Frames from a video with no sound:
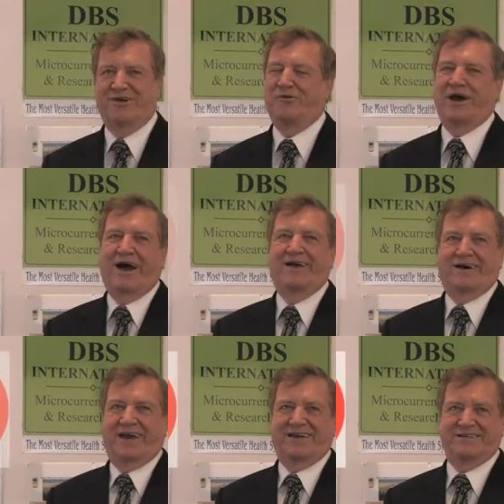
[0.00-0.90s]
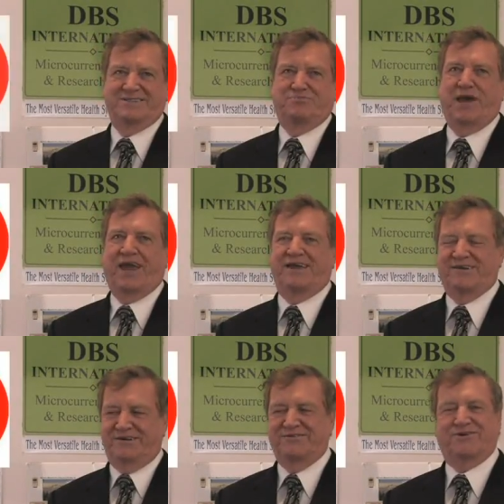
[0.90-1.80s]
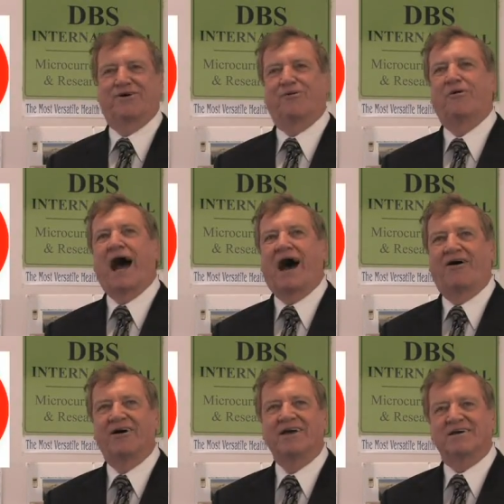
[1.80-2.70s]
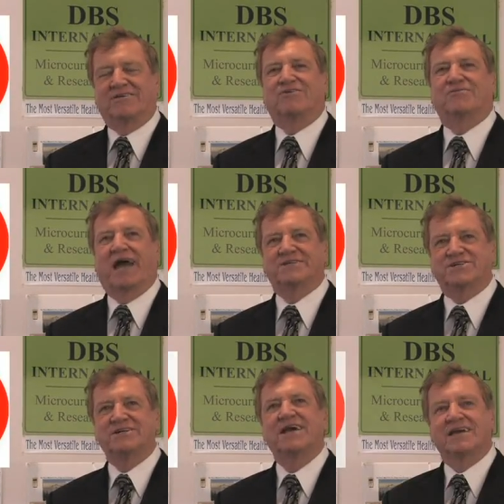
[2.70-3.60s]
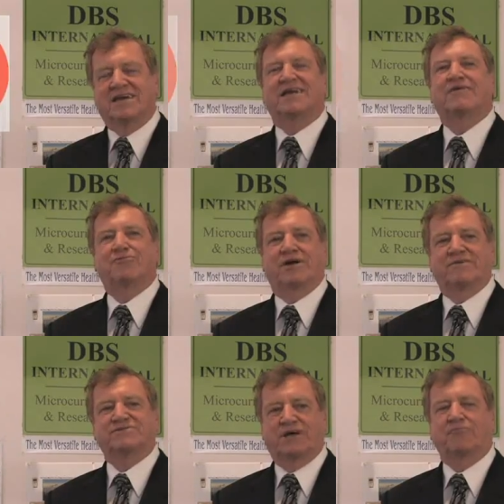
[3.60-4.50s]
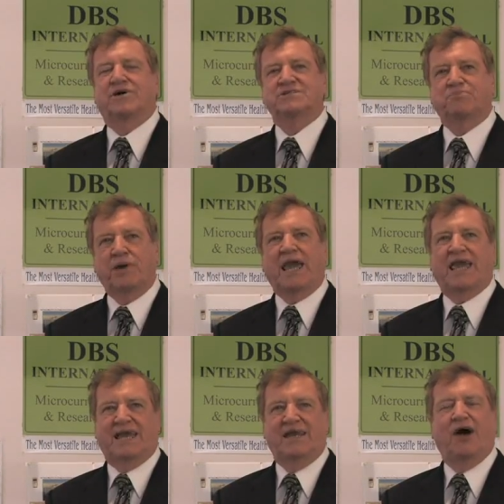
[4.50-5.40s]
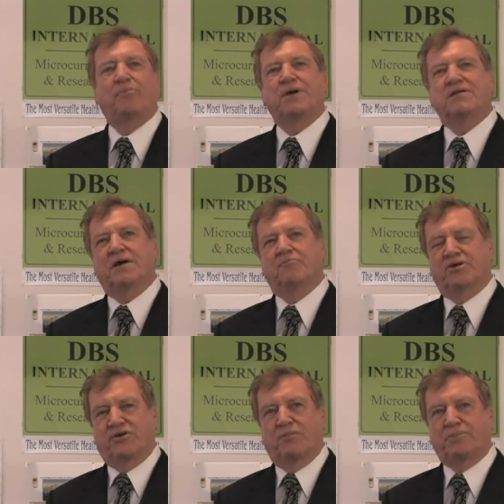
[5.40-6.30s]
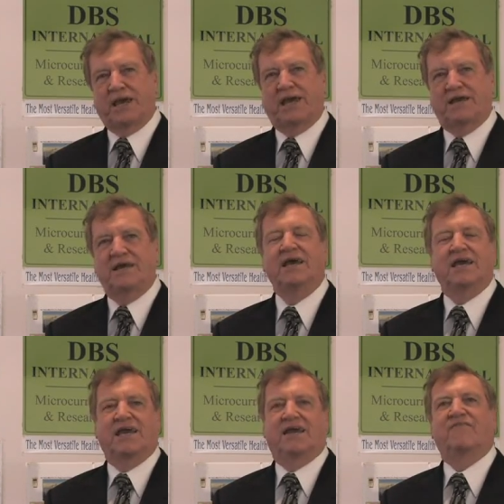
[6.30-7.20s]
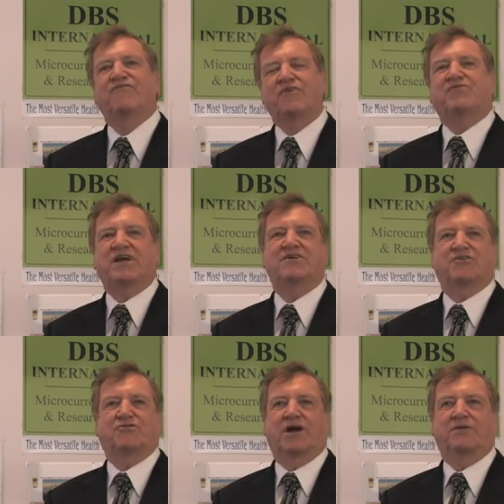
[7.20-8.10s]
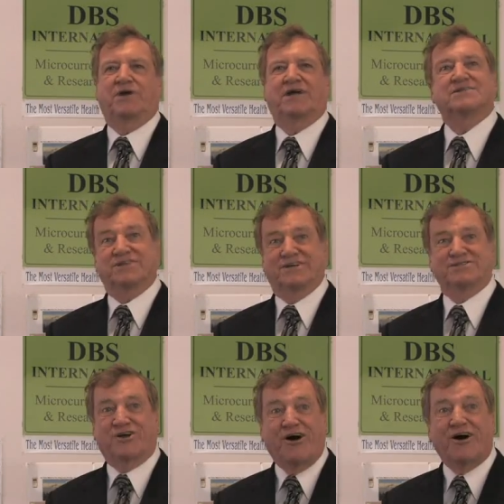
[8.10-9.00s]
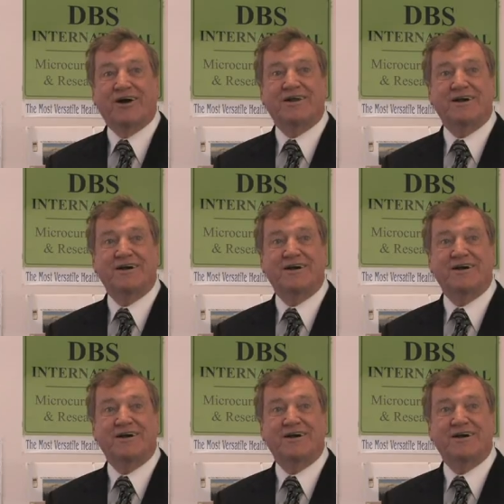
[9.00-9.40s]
one I like is pain control. Wow. Can you imagine getting rid of someone's pain, helping them with their pain in 15 to 20 minutes and it's gone?